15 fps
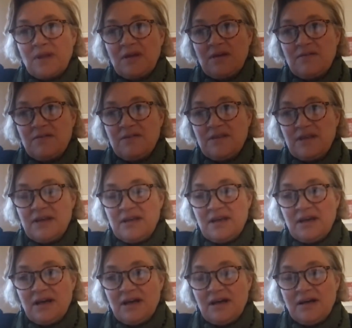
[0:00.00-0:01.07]

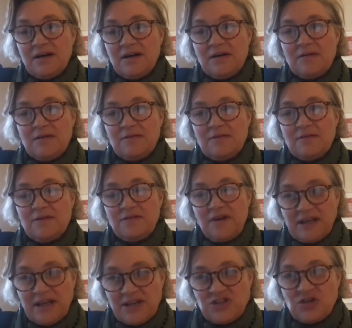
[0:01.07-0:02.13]
the
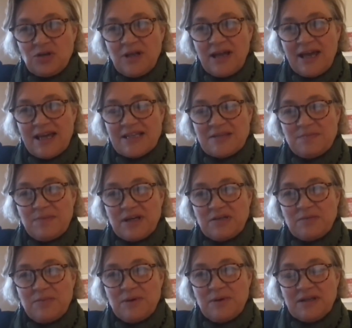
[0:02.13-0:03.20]
financial
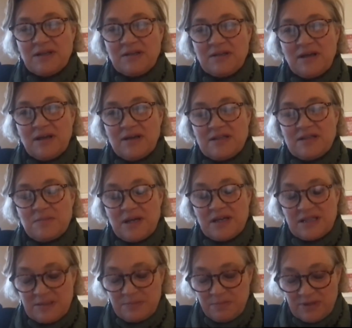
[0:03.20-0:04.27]
aspect, but it
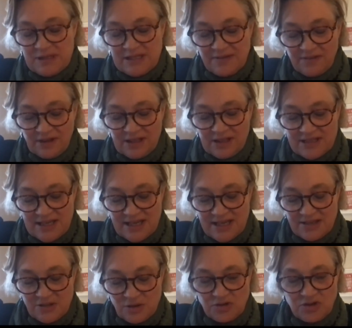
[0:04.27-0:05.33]
specifically
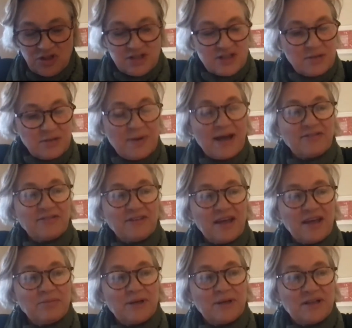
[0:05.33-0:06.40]
says not just about that, but